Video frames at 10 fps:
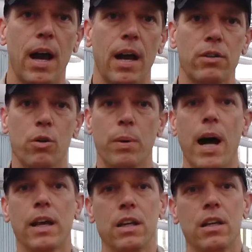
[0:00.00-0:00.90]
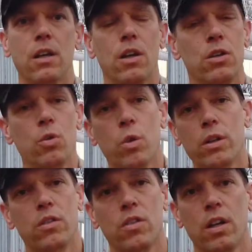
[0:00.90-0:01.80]
on your body. You
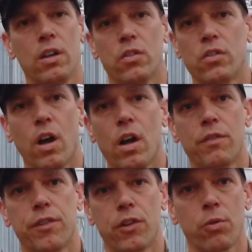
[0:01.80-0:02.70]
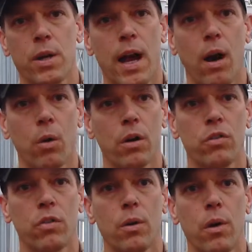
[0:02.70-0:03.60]
wouldn't sit in the sun for 3
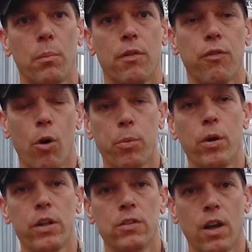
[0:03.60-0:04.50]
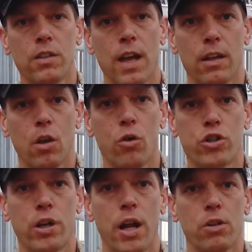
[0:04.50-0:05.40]
hours before putting suntan
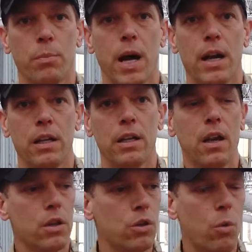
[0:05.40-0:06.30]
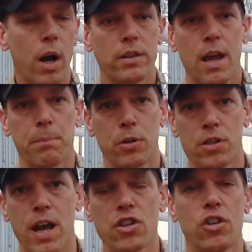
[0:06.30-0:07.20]
lotion on your body. You want that
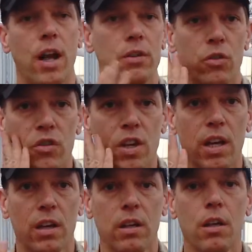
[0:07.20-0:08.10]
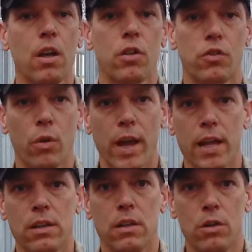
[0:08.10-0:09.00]
protection on your skin so
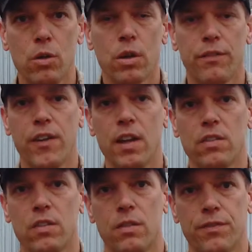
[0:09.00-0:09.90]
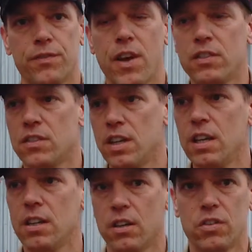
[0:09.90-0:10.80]
that you can face the
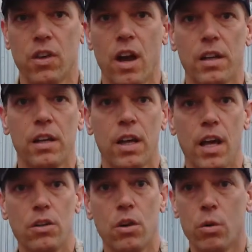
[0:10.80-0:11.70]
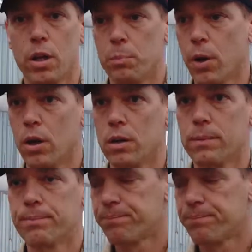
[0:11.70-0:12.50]
heat of the sun and you don't get burned.